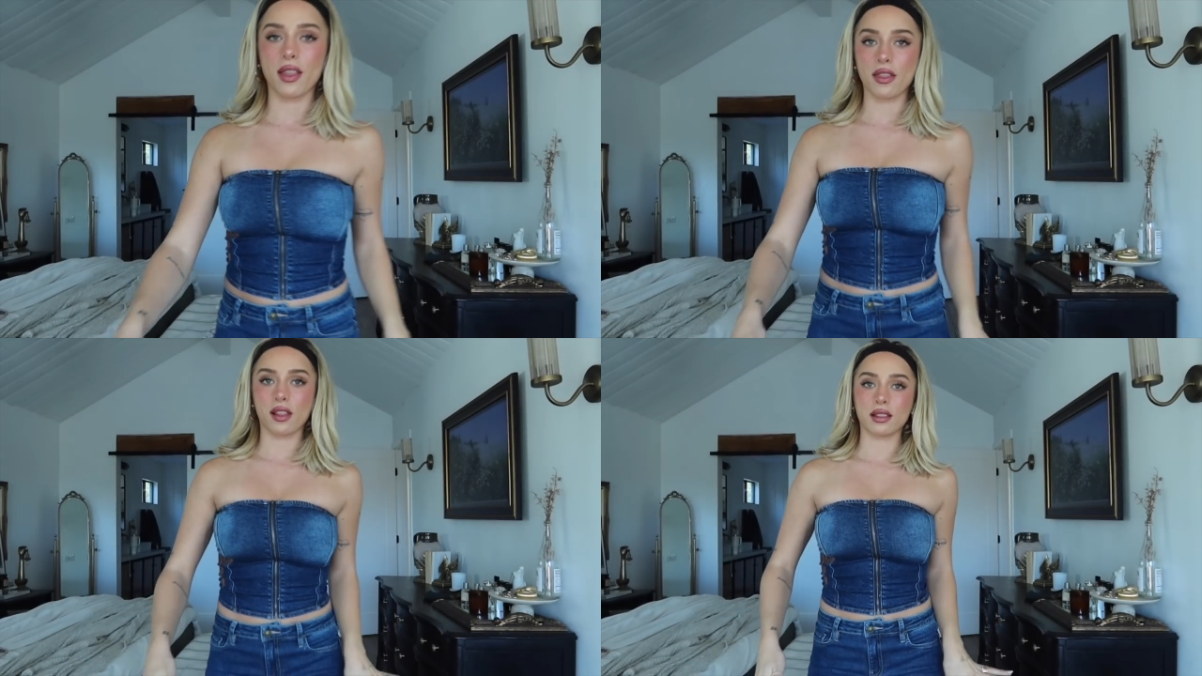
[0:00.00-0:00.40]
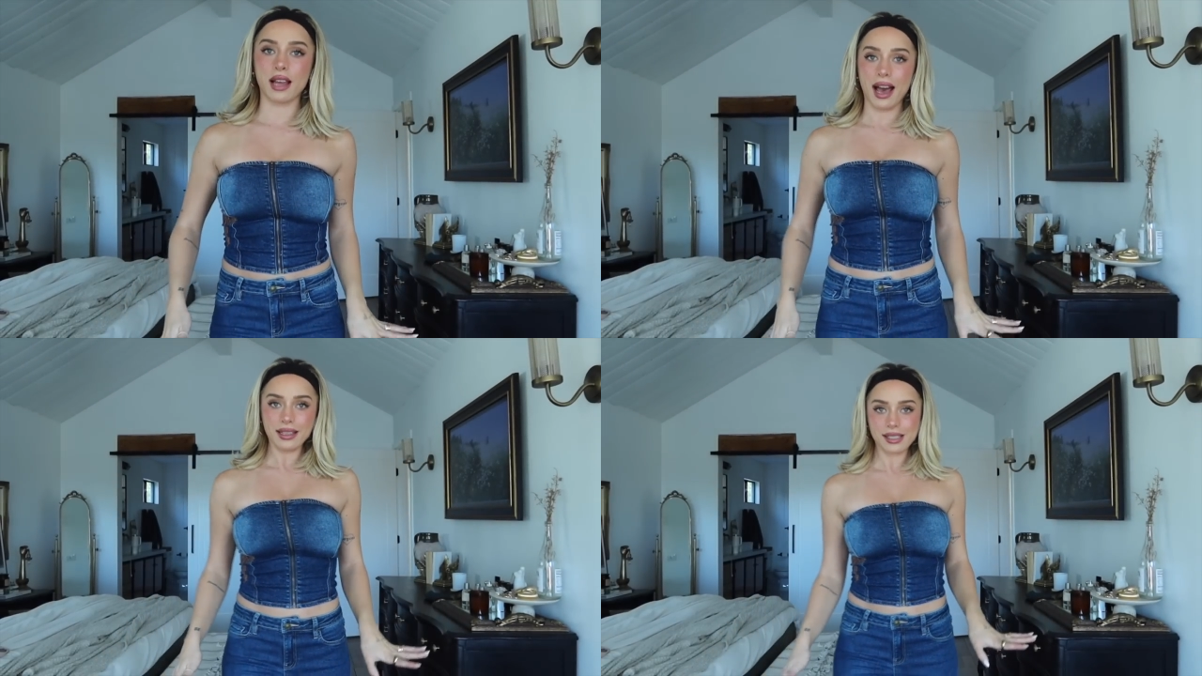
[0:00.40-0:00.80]
and then the
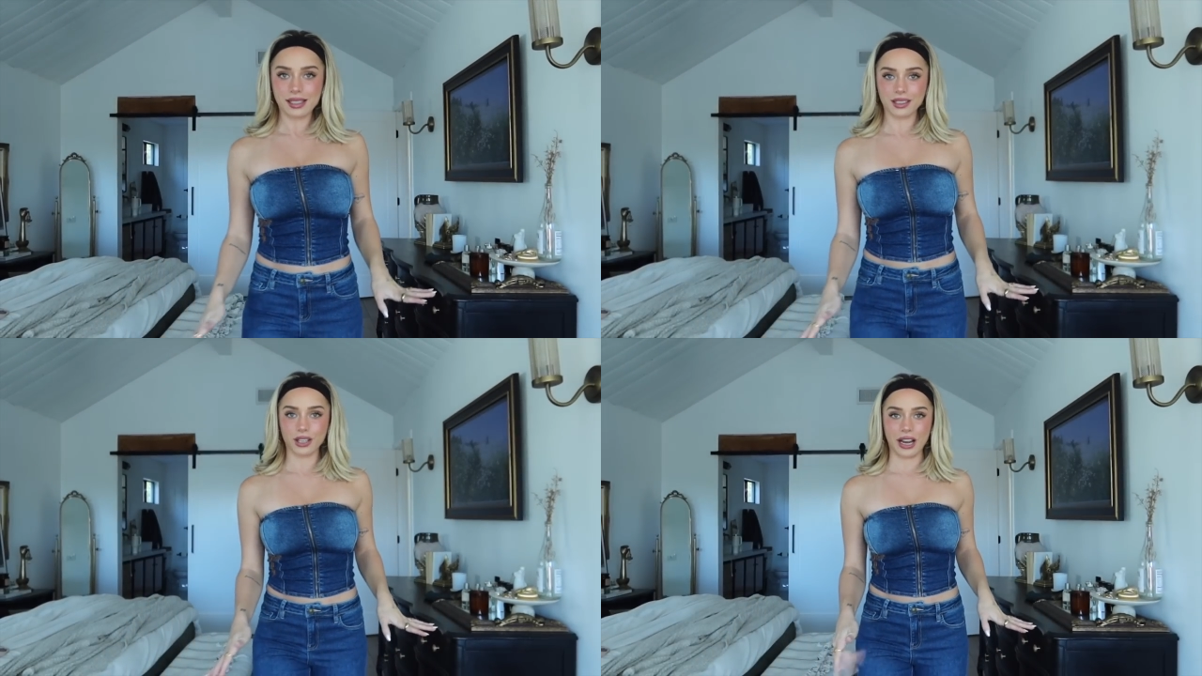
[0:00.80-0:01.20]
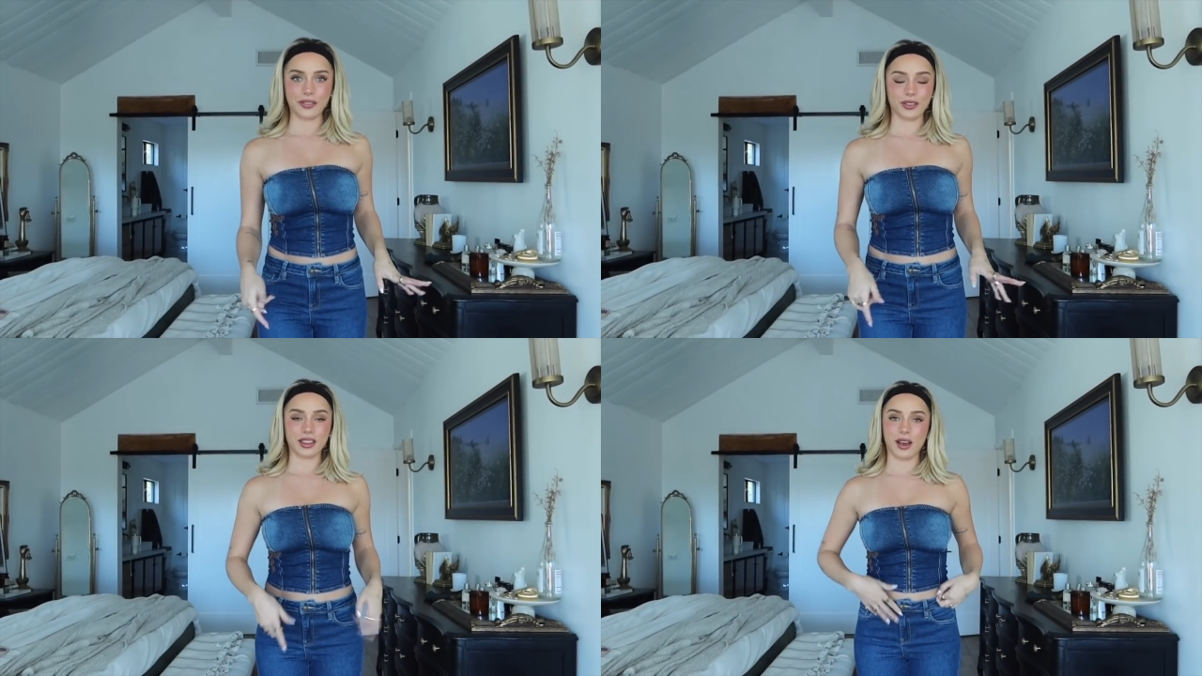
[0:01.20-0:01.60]
last little
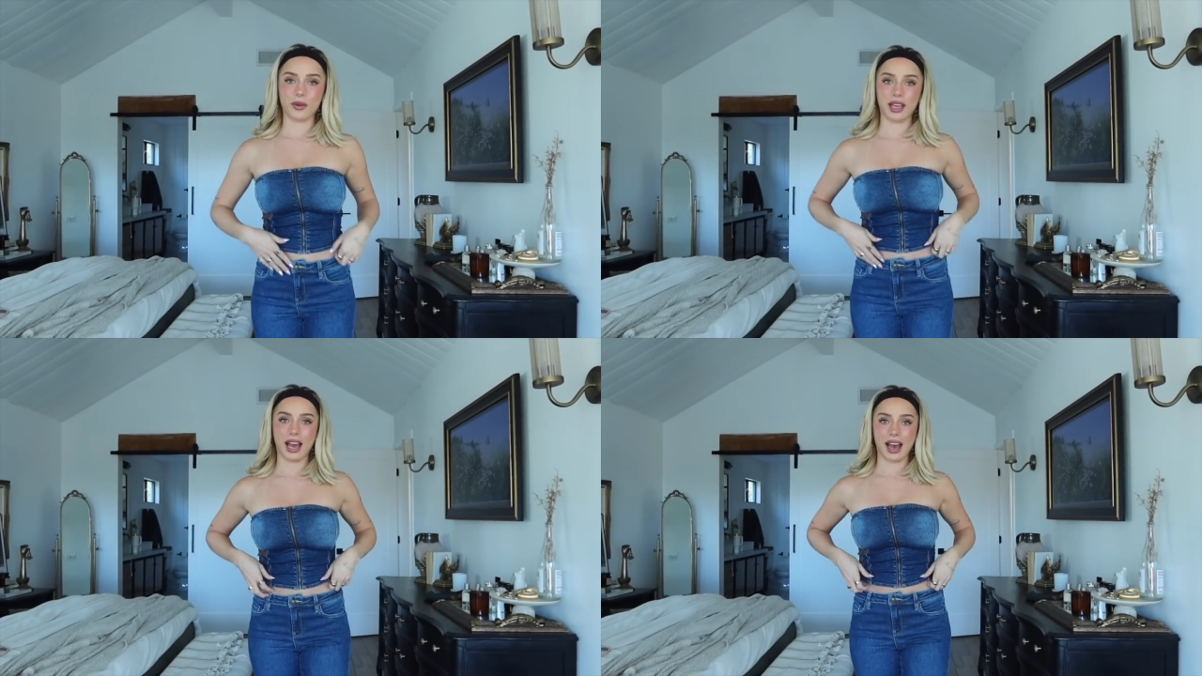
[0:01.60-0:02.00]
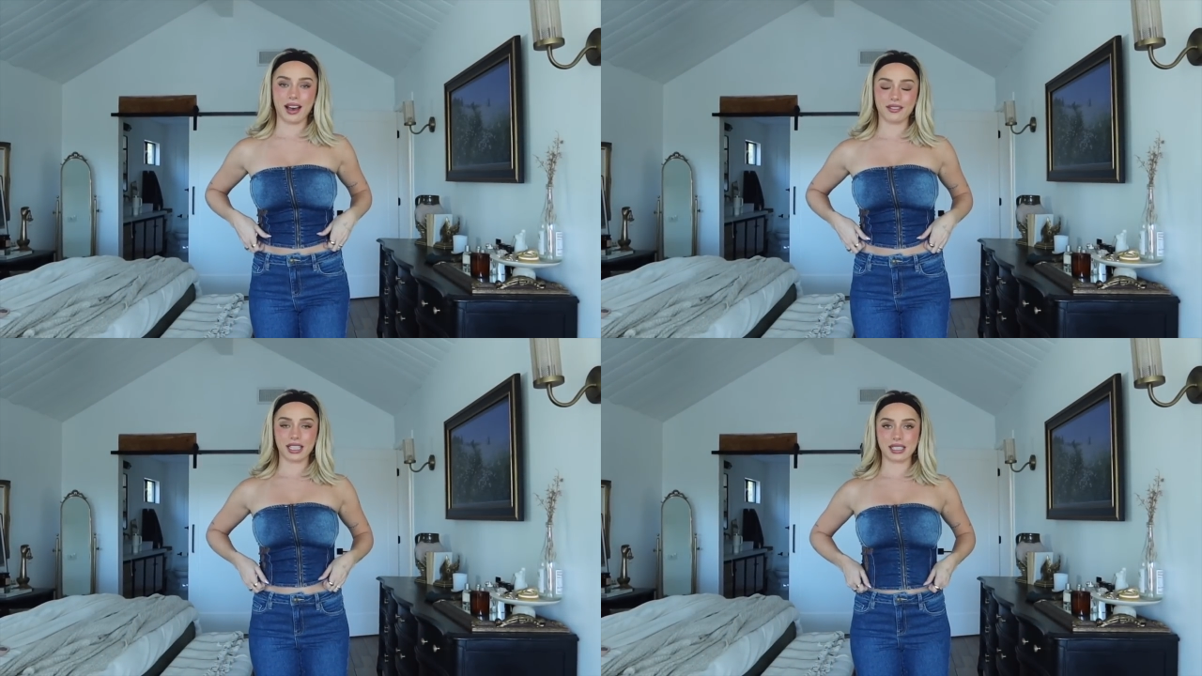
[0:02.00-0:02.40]
outfit that we
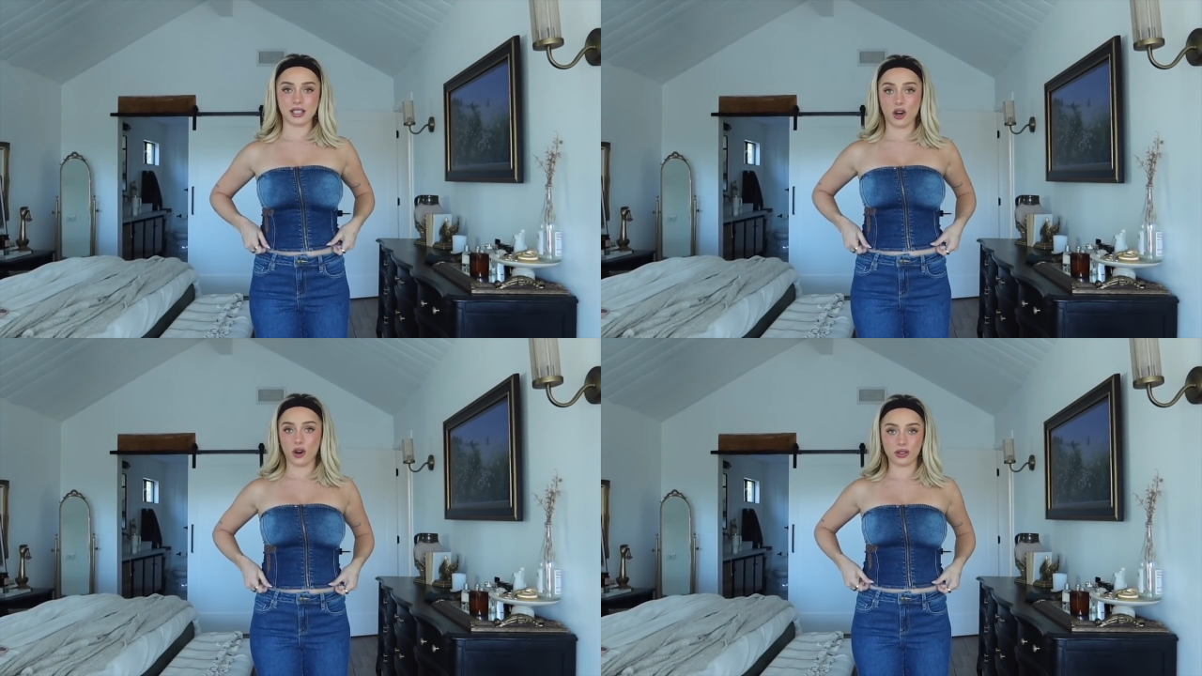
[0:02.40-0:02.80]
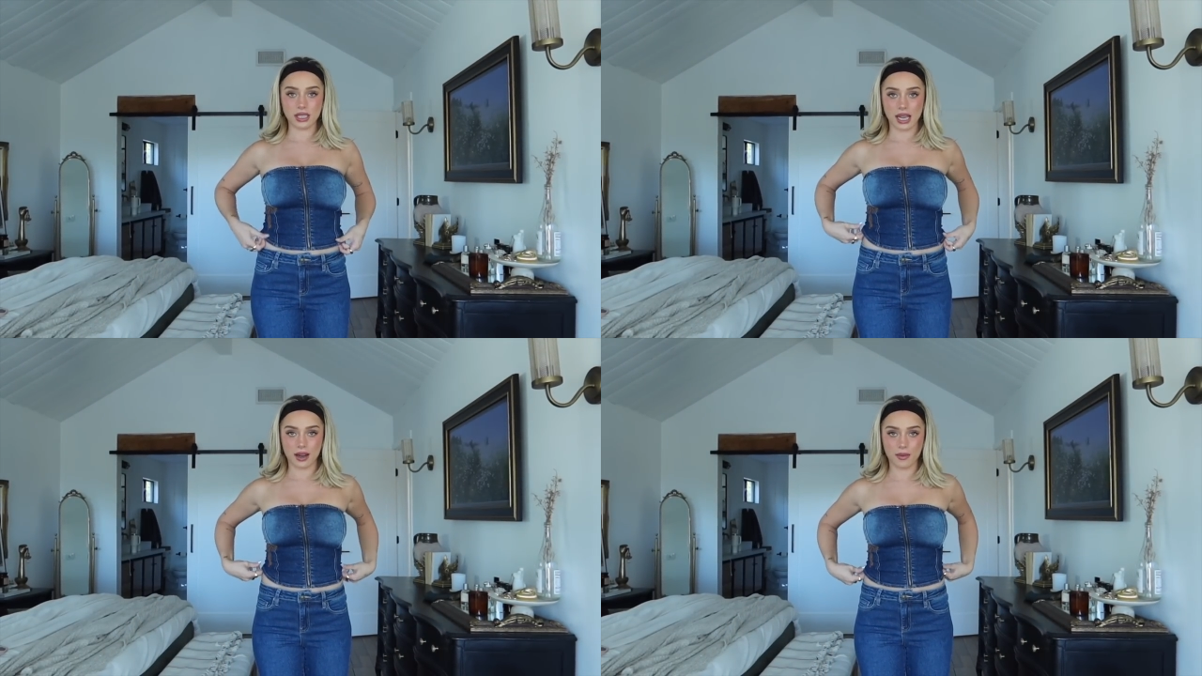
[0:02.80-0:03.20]
have is an all
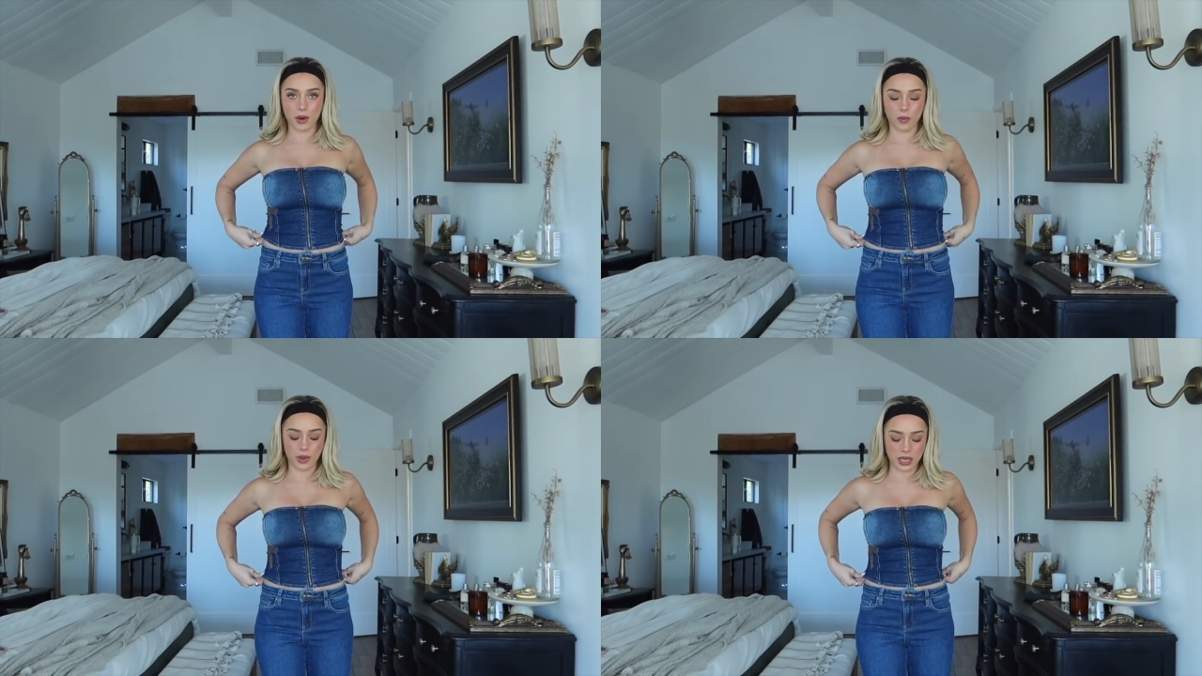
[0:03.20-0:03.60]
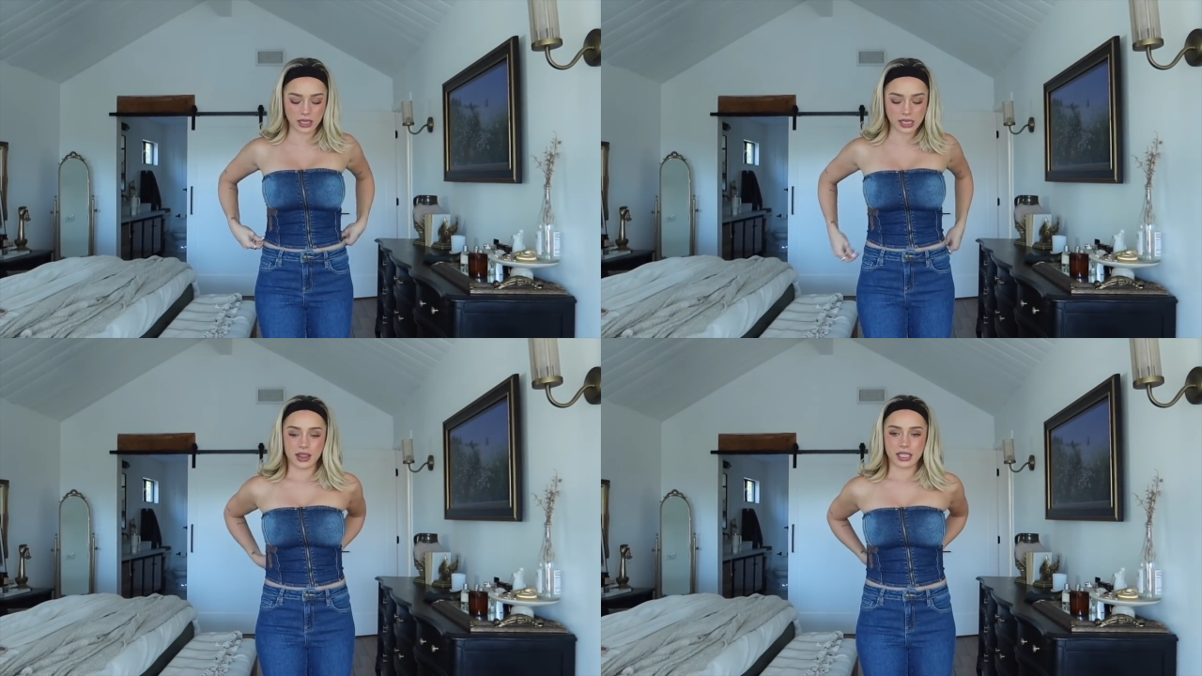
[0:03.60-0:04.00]
denim moment.